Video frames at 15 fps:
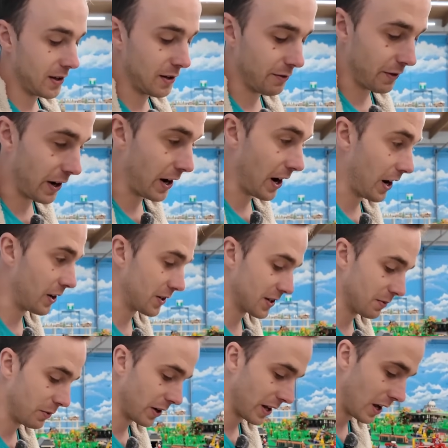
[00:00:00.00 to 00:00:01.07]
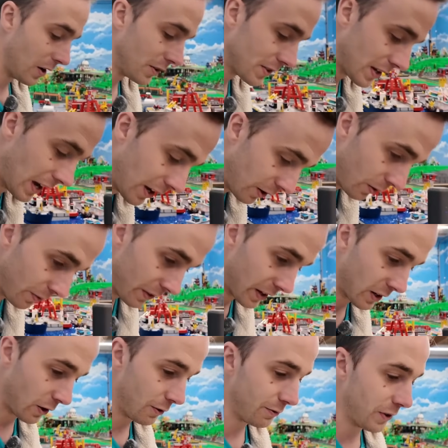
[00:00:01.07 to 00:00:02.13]
if I hire somebody else, I don't
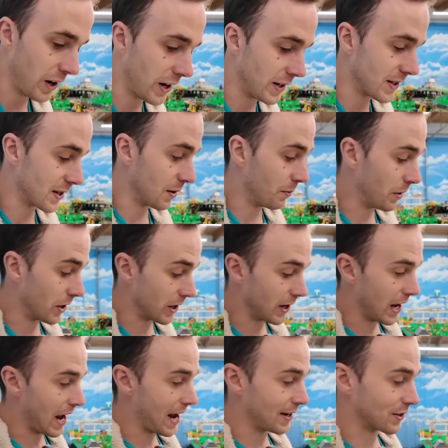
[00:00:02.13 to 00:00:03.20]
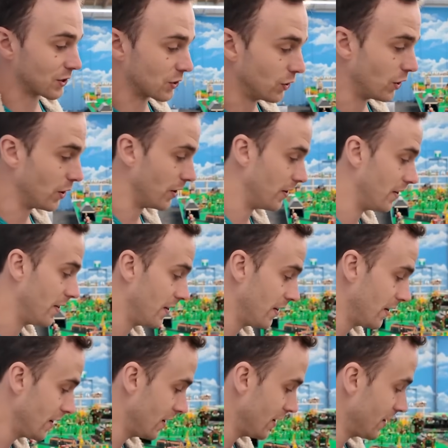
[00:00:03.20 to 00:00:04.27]
think I'll find somebody as good
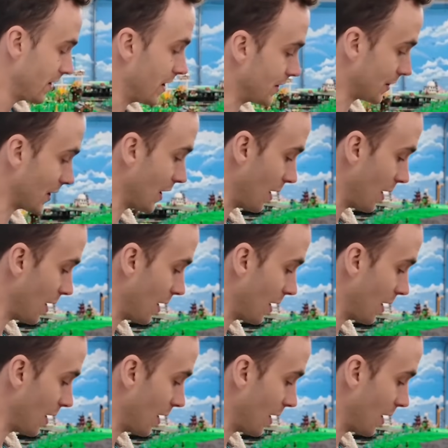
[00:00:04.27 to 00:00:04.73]
as